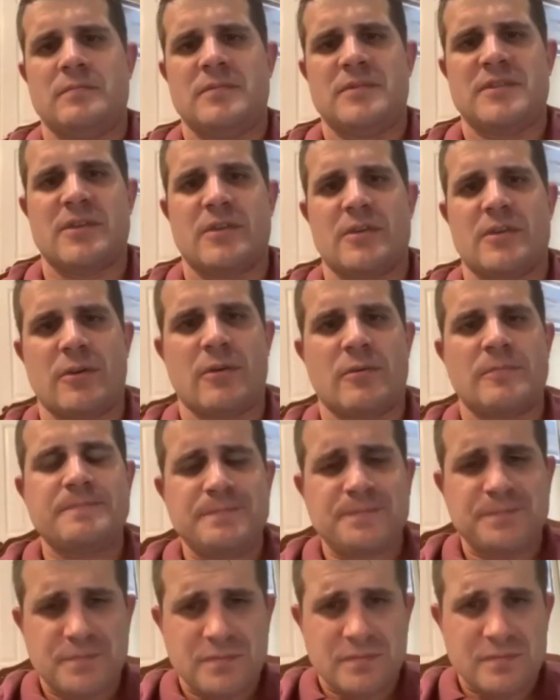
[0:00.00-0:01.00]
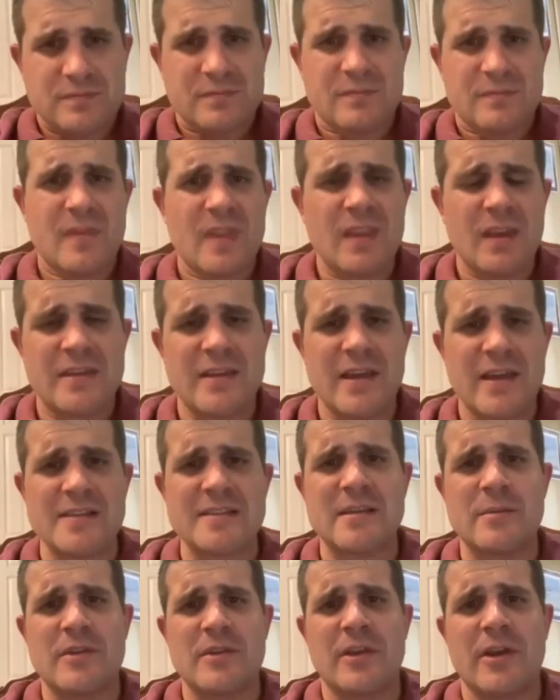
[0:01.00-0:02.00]
so,
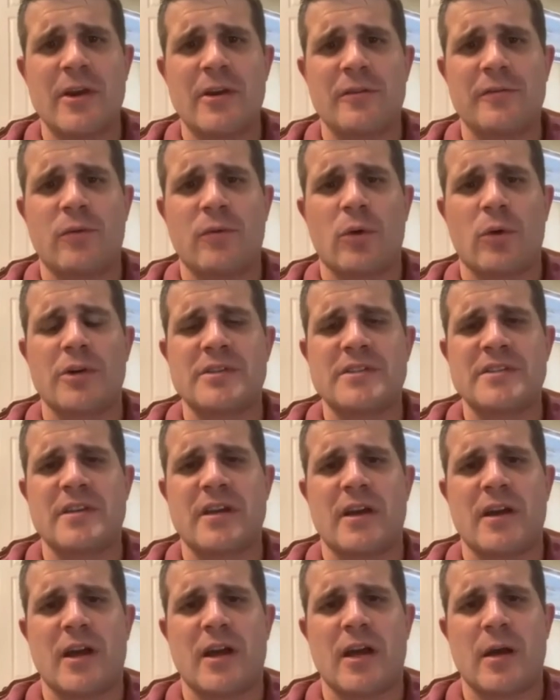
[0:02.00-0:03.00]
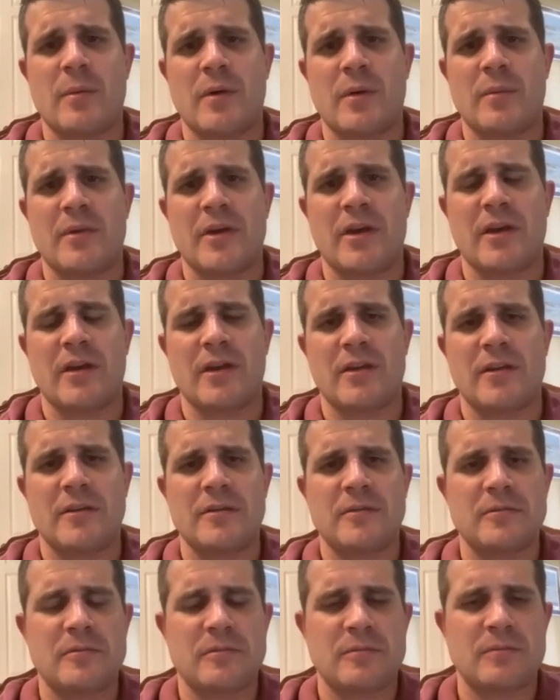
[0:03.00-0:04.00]
yes, I'm in the Air Force. Um, I'm a
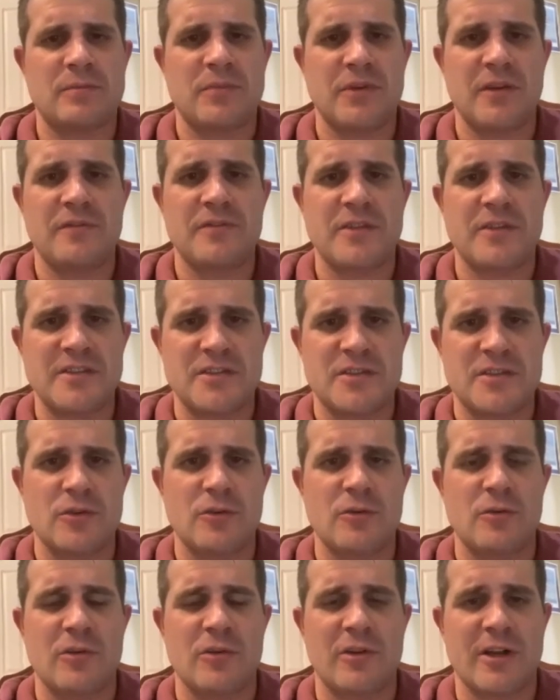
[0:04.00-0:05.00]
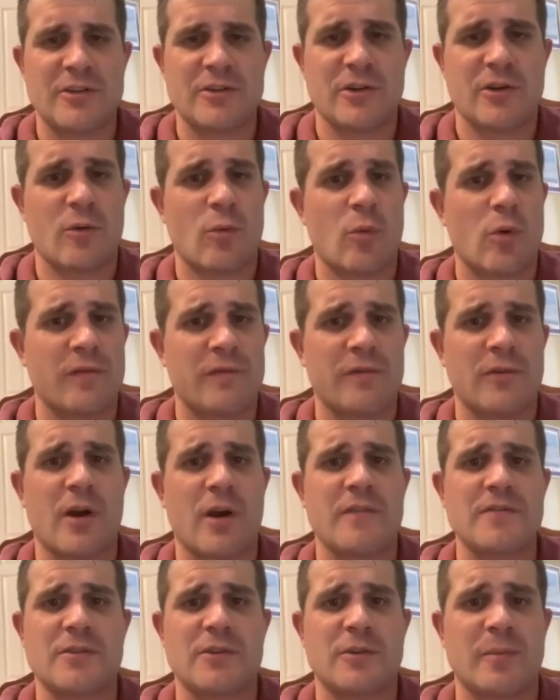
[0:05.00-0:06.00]
B fifty-two electronic warfare
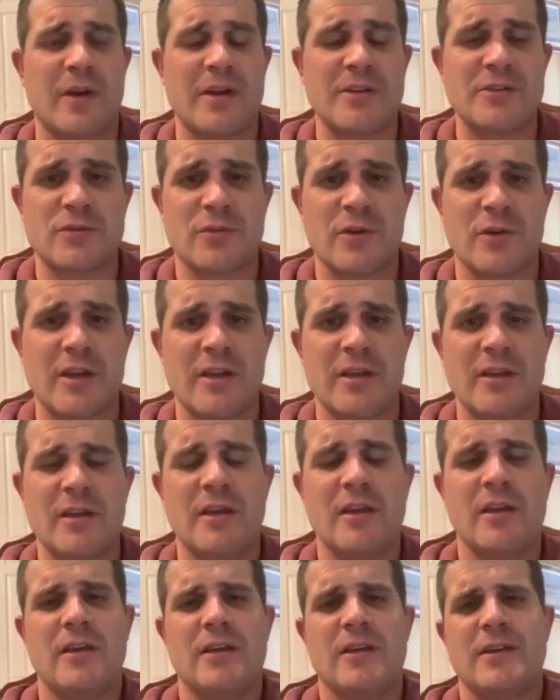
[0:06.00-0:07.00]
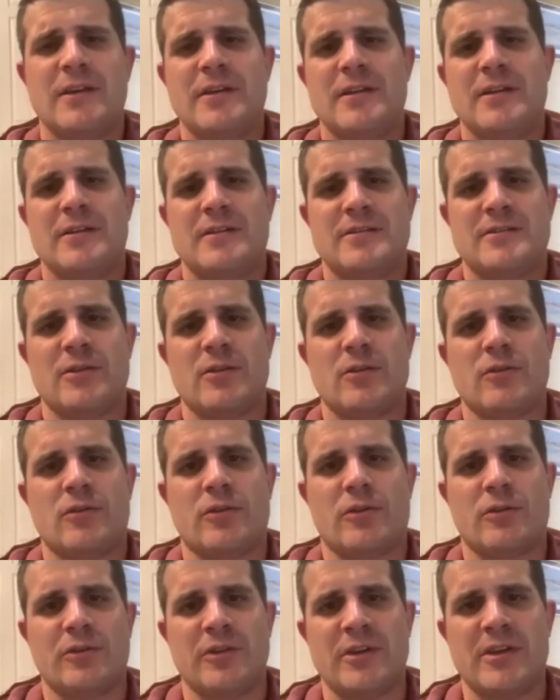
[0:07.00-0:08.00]
officer by trade. So
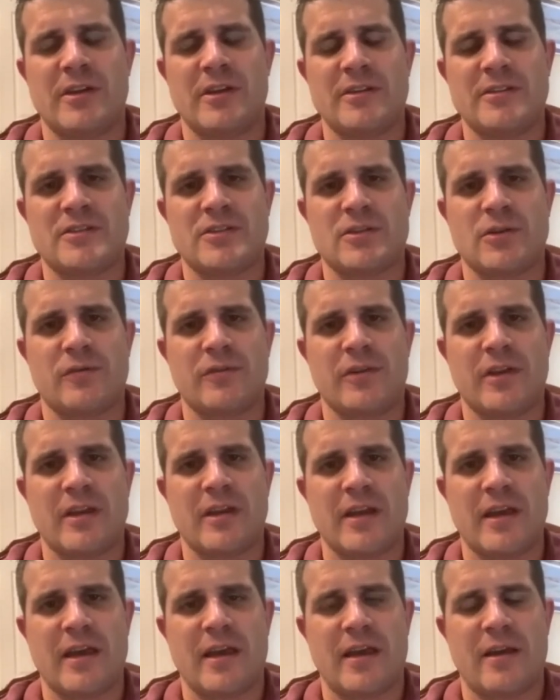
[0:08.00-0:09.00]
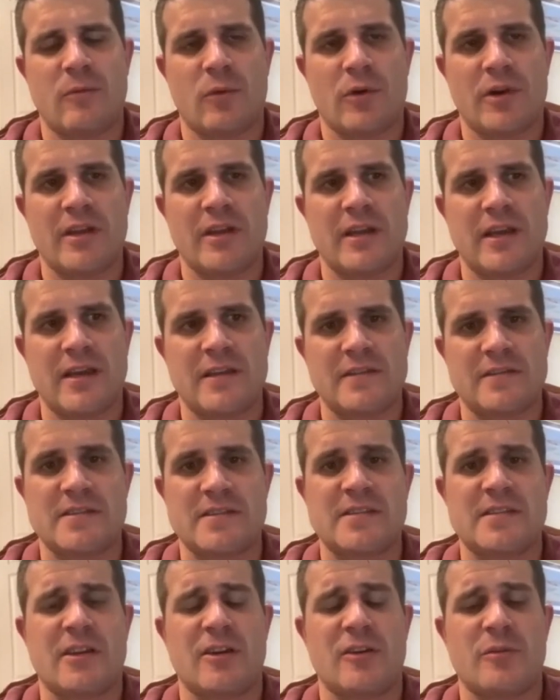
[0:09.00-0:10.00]
currently serving at, working at the
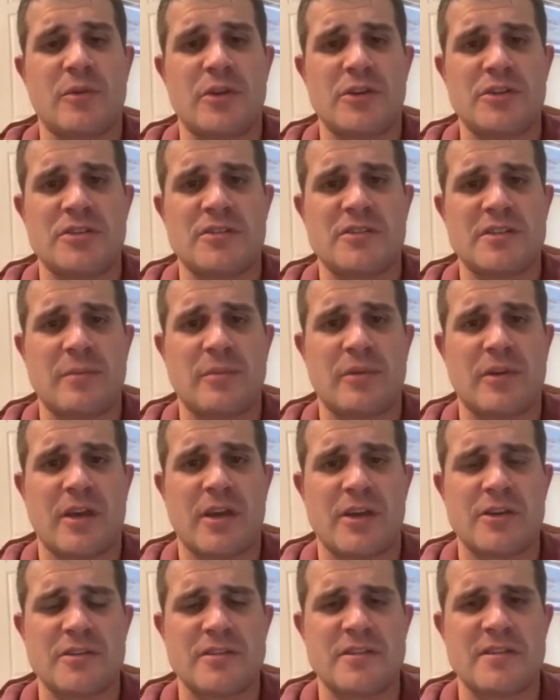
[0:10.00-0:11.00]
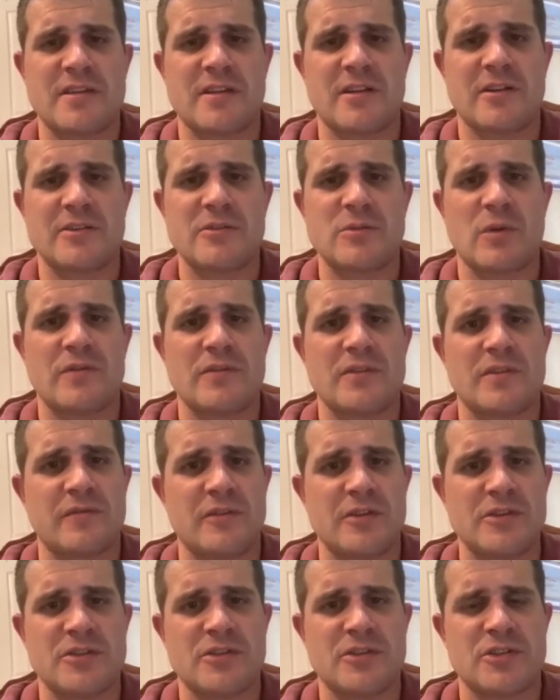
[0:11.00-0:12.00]
Standoff Munitions Application Center as one of the
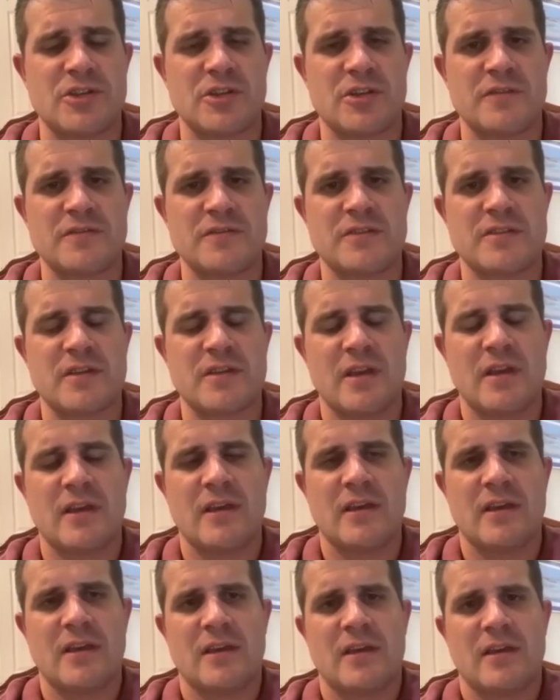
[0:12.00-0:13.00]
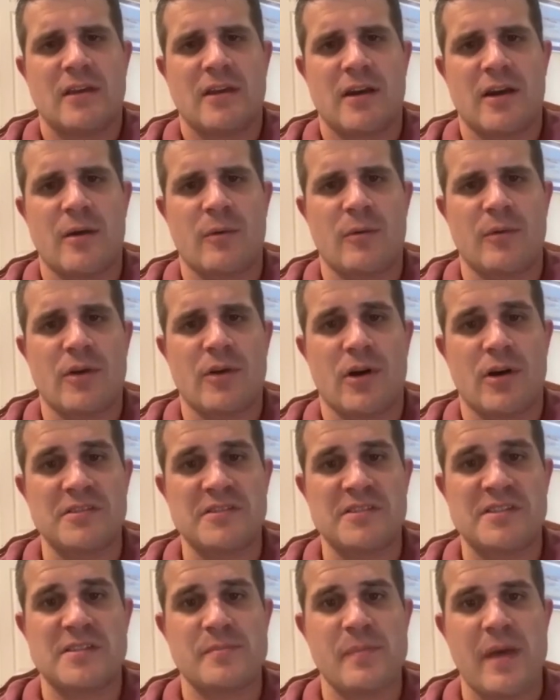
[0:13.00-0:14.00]
division chiefs. Uh, we call
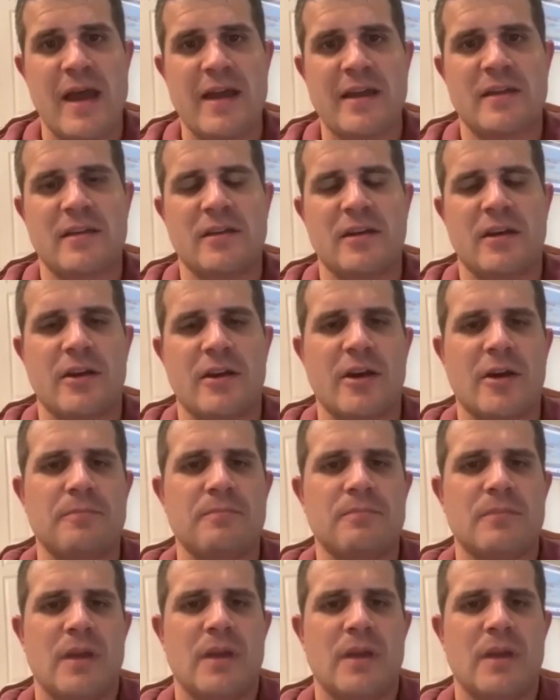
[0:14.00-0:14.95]
SMAC. Um,